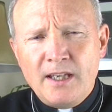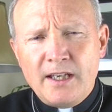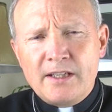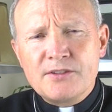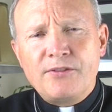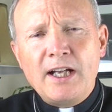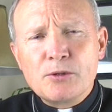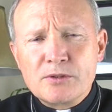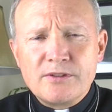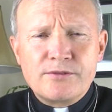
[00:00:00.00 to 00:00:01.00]
And as
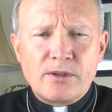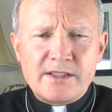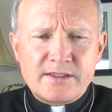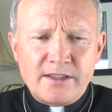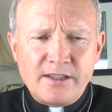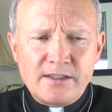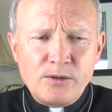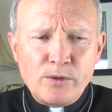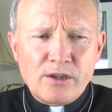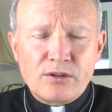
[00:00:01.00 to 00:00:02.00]
followers of Christ, I think
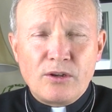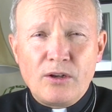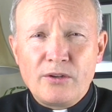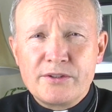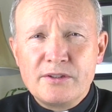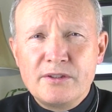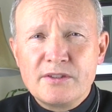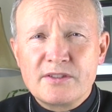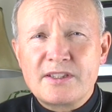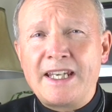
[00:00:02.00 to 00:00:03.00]
that we are called
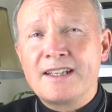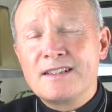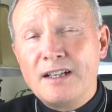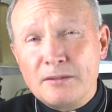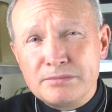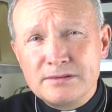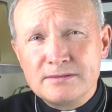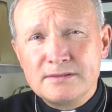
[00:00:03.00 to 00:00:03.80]
to stand up